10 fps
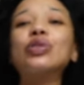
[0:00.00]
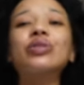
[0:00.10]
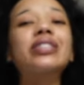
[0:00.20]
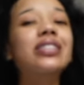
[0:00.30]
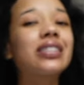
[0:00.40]
So
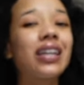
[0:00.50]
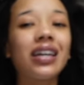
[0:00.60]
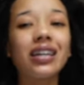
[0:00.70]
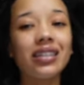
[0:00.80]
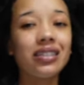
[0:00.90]
it's just
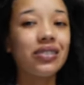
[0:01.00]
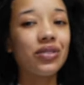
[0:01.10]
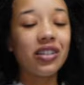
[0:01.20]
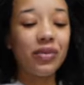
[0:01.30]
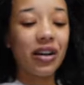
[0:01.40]
like,
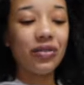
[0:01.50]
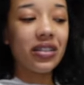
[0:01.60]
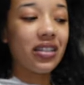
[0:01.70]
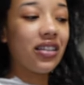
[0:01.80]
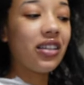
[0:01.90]
what am I
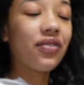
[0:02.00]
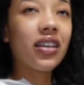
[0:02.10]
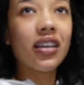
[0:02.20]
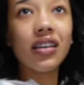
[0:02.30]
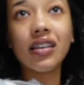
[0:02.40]
really
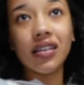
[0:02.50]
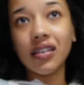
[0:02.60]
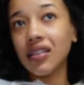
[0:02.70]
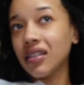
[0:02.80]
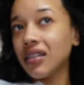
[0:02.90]
even getting